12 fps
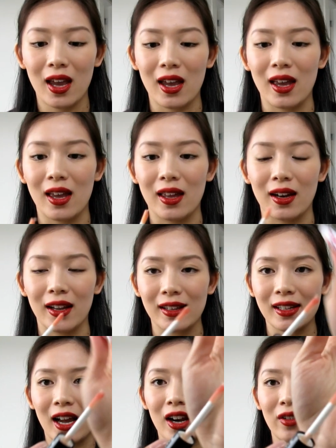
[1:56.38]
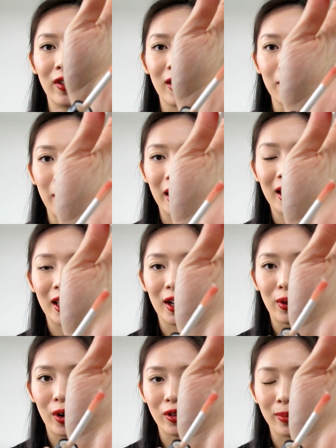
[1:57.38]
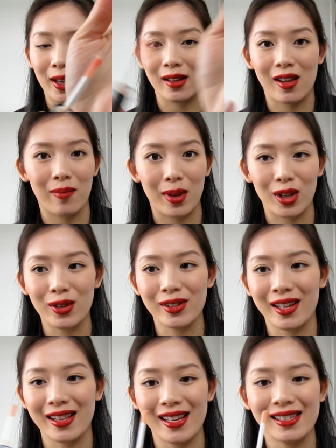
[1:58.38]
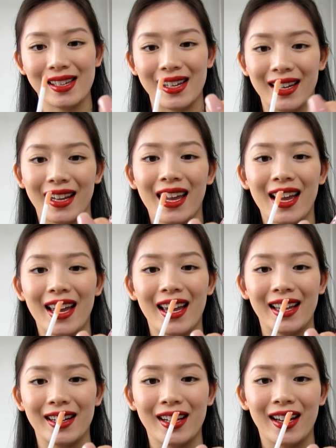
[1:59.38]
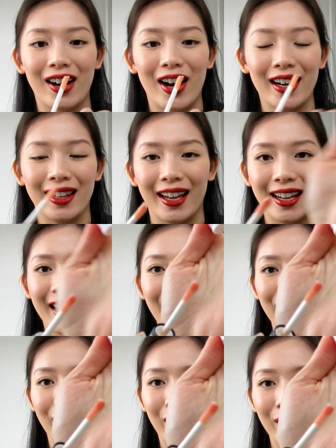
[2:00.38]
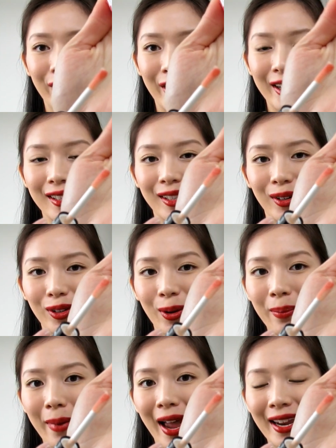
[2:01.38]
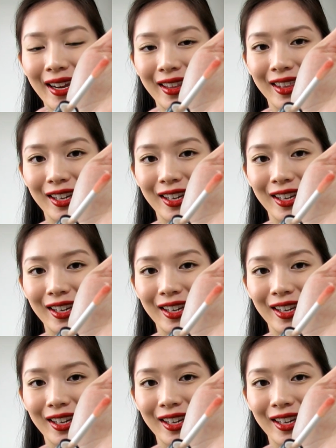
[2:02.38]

and it's kind of mucky and gross because I've been using this and it got like color all over it, so don't mind